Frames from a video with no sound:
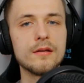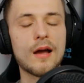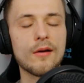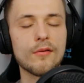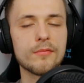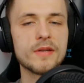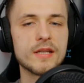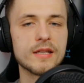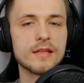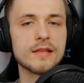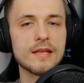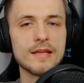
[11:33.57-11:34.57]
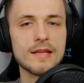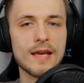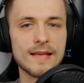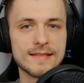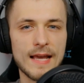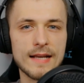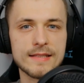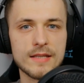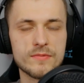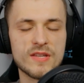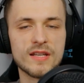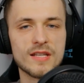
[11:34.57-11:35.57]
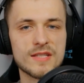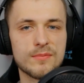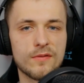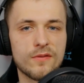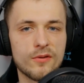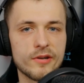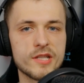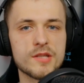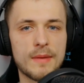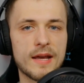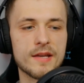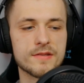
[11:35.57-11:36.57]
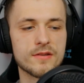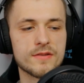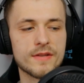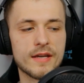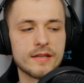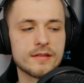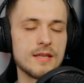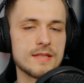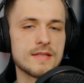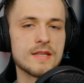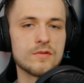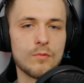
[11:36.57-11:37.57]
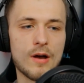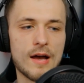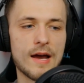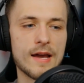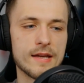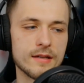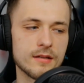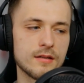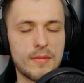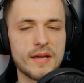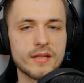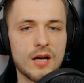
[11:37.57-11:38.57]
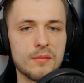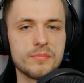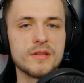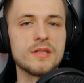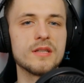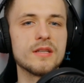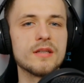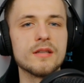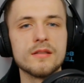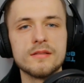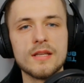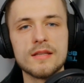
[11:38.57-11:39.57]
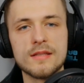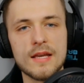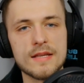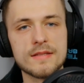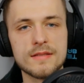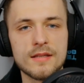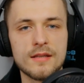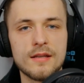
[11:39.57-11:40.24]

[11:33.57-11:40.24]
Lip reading: not repeating the exact same sentence before each of my answers, like, this is why my company did this.